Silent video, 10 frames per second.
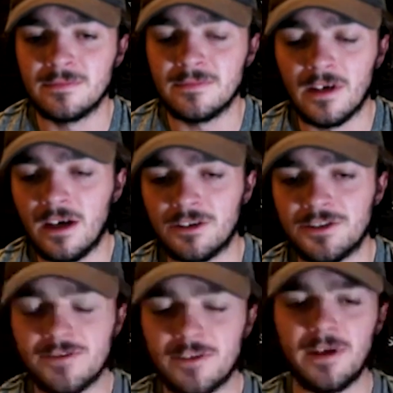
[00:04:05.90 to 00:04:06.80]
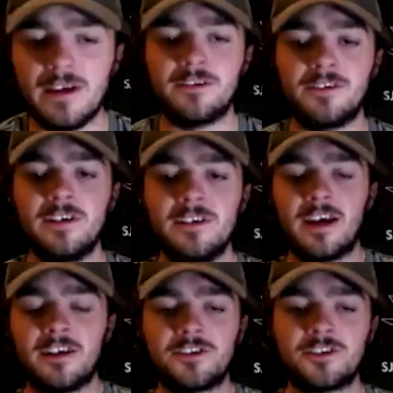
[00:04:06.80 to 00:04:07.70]
Oh, just from making reads,
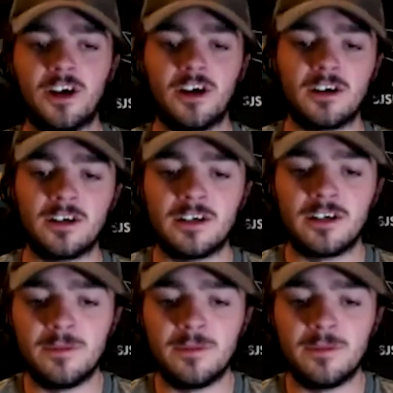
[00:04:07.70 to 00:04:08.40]
getting stronger.